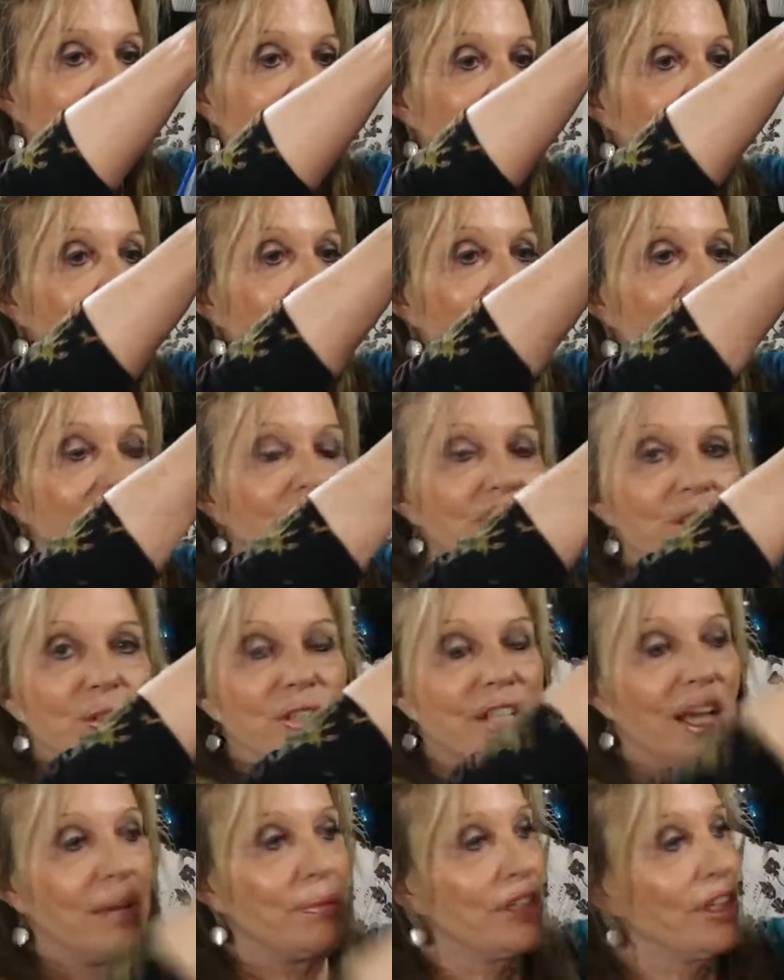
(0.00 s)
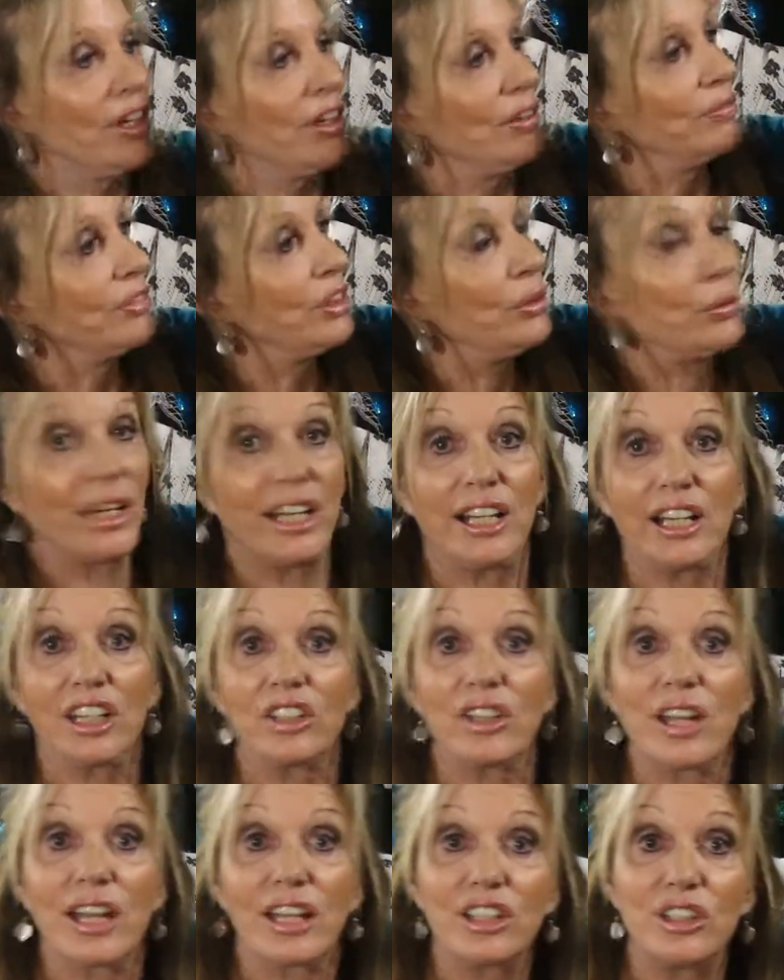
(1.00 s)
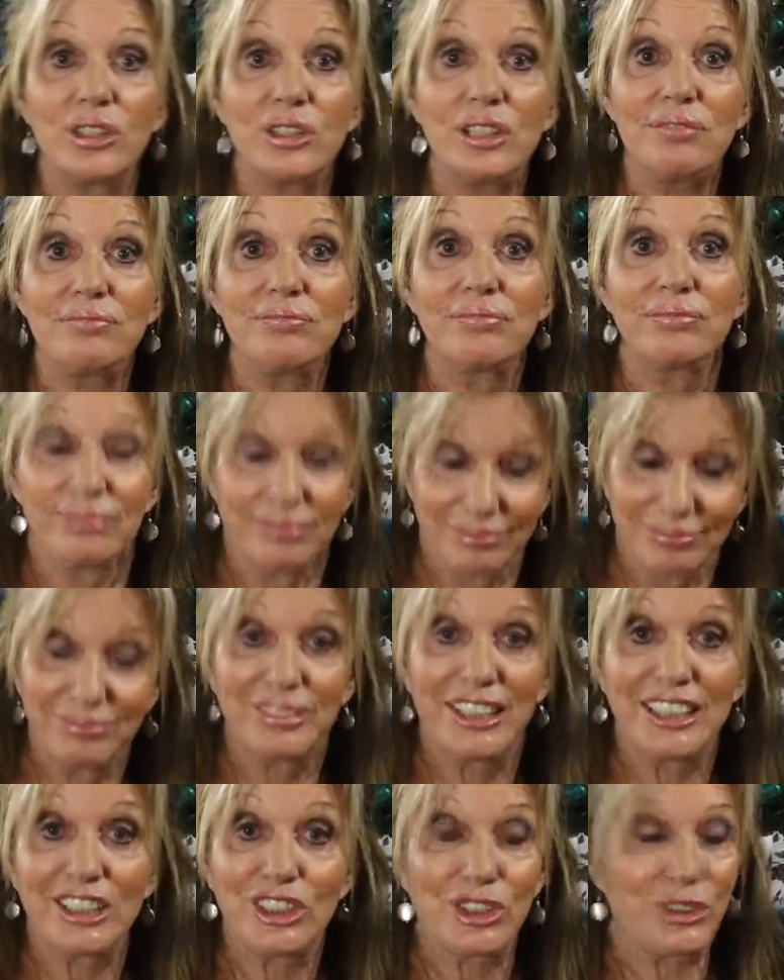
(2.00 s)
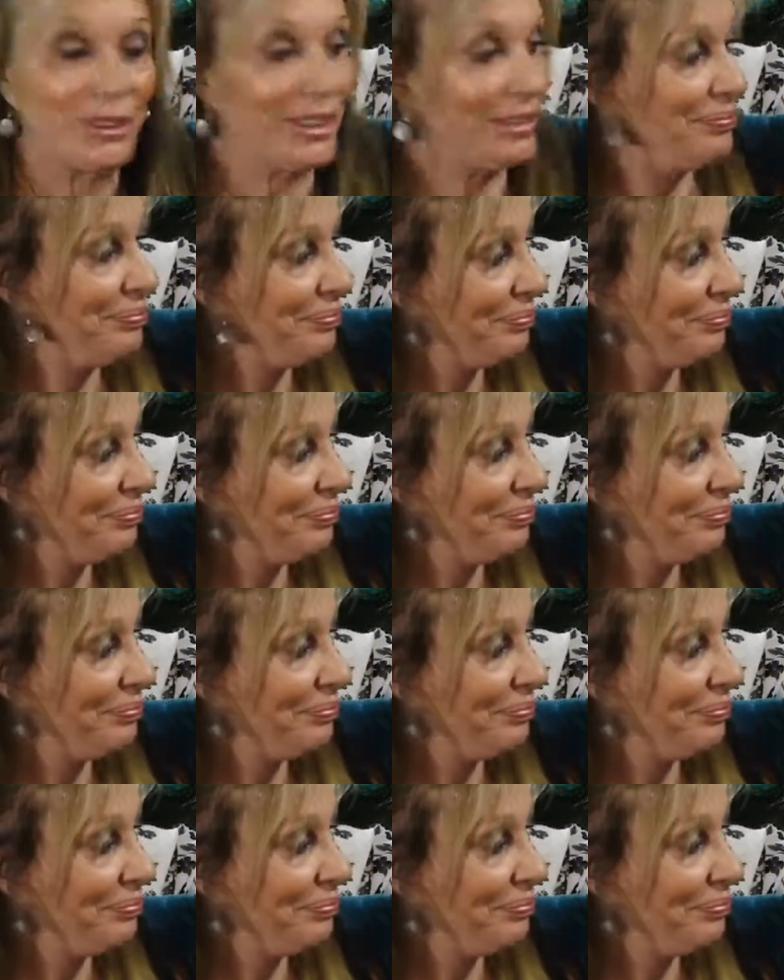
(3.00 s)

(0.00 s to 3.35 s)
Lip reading: made in no time at all. You ready to learn how to do it? Let's do it.